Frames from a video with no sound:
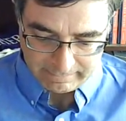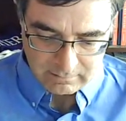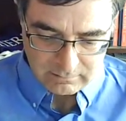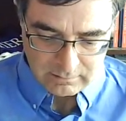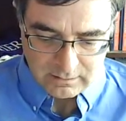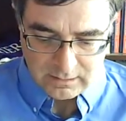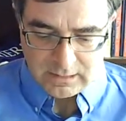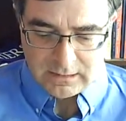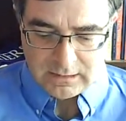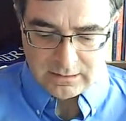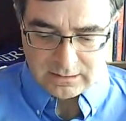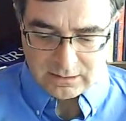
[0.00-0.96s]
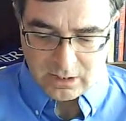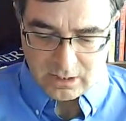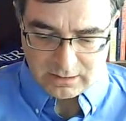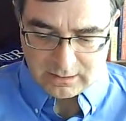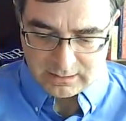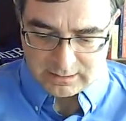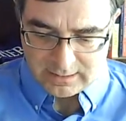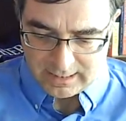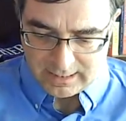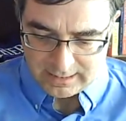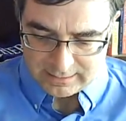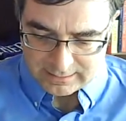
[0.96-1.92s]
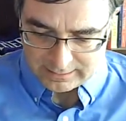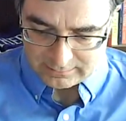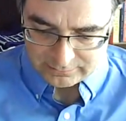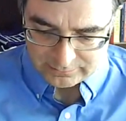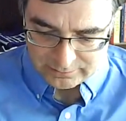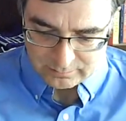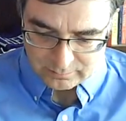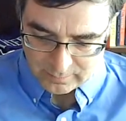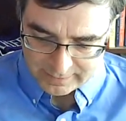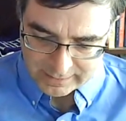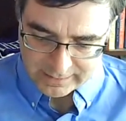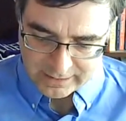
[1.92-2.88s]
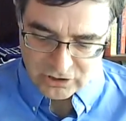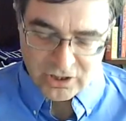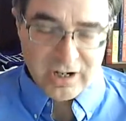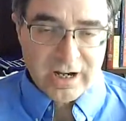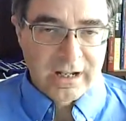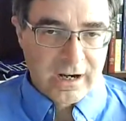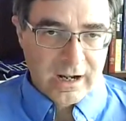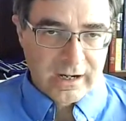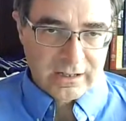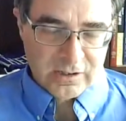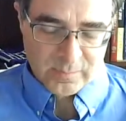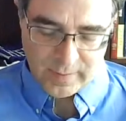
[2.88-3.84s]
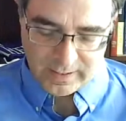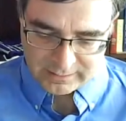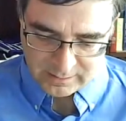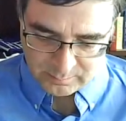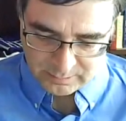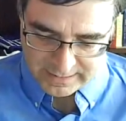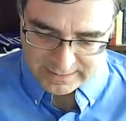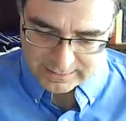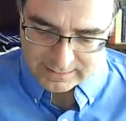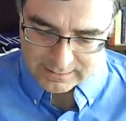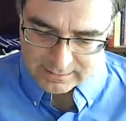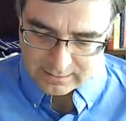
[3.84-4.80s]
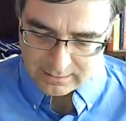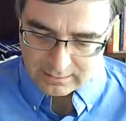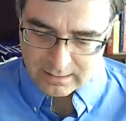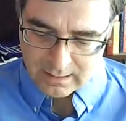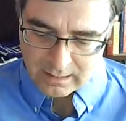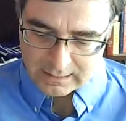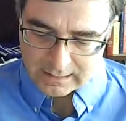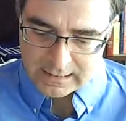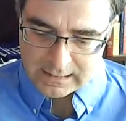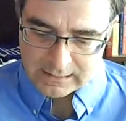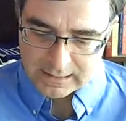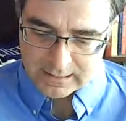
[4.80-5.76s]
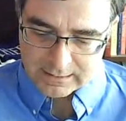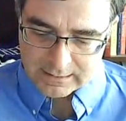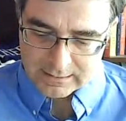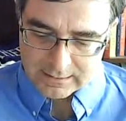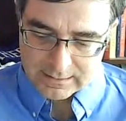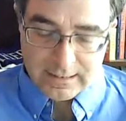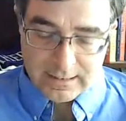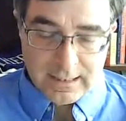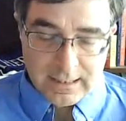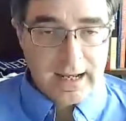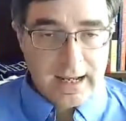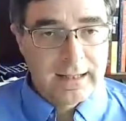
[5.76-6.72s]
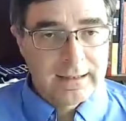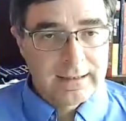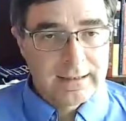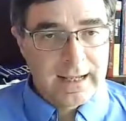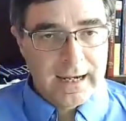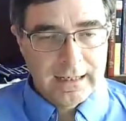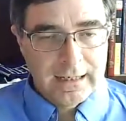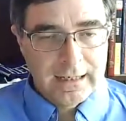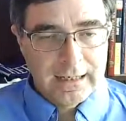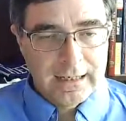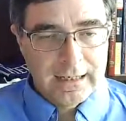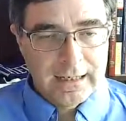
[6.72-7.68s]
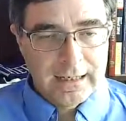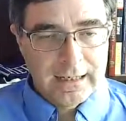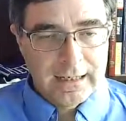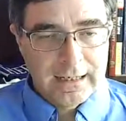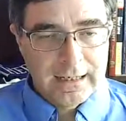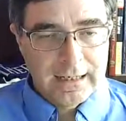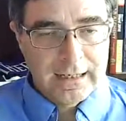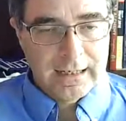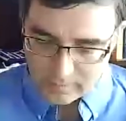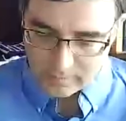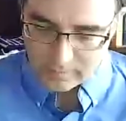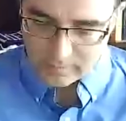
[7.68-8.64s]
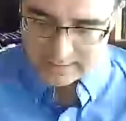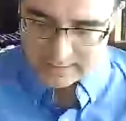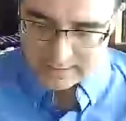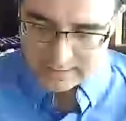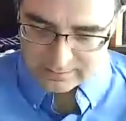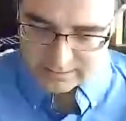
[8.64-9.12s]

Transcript: his talk today titled Recognition in Unexpected Places, the Yaqui Indians, and the 89th Wenner-Gren Symposium.